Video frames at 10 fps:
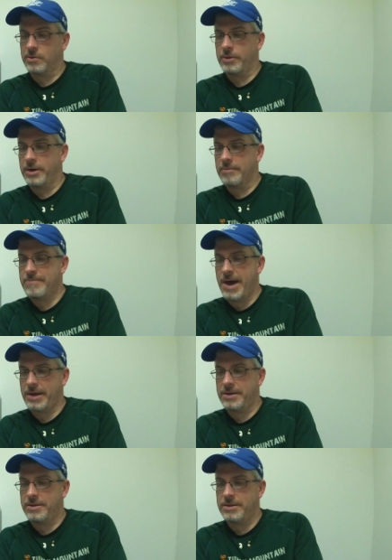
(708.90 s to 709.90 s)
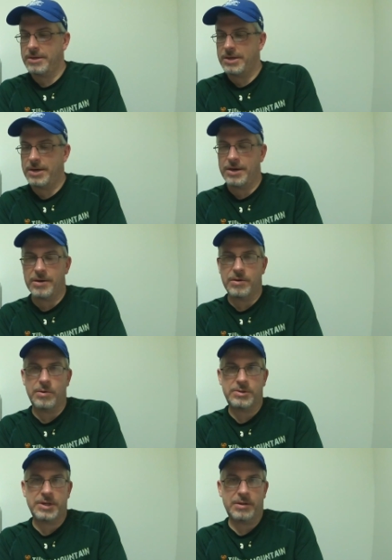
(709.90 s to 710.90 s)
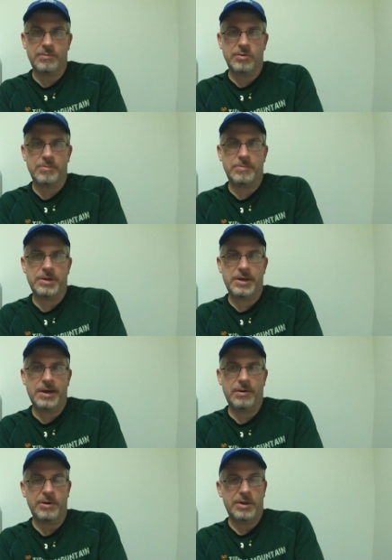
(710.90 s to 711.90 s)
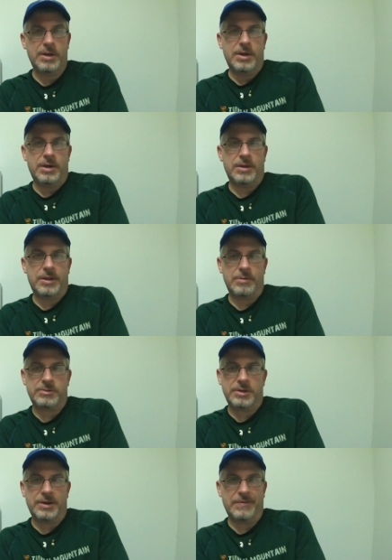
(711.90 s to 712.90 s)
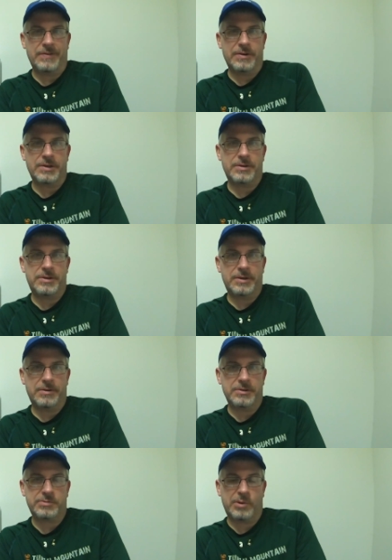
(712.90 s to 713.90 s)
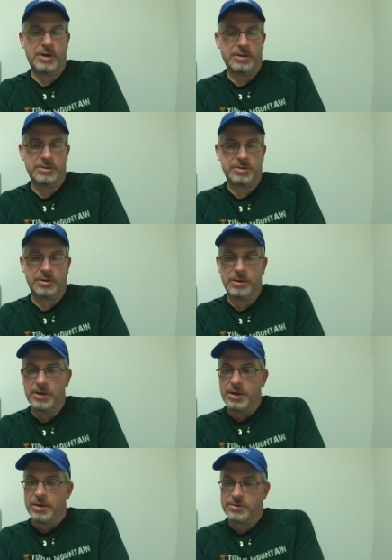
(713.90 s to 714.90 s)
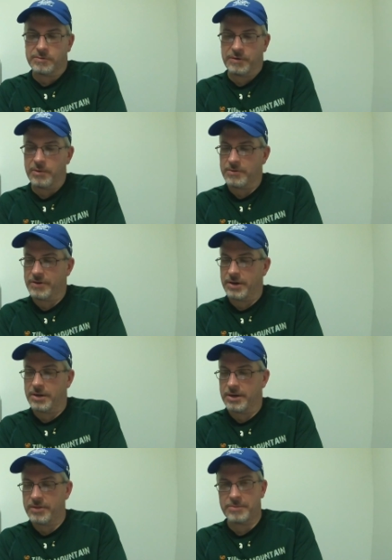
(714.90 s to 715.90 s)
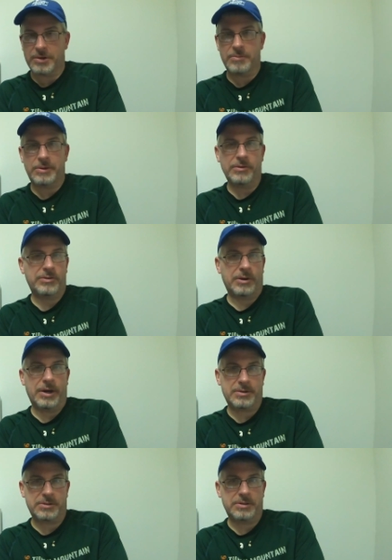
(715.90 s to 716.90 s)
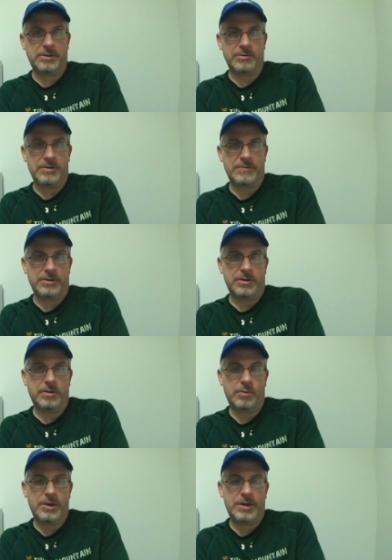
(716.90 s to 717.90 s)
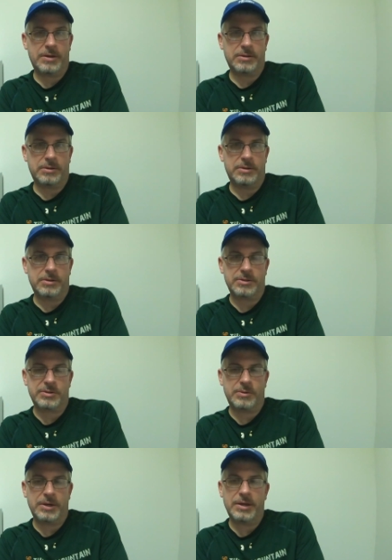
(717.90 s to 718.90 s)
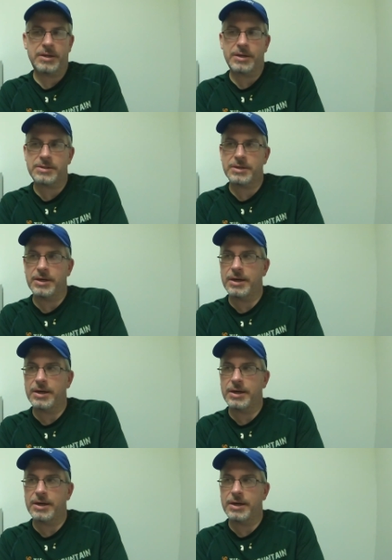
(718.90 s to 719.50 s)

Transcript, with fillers: so we are back in the hotel room now, and that was a very good dinner as well. So far we've had nothing but good meals here actually in Greenville all weekend long. So we ate at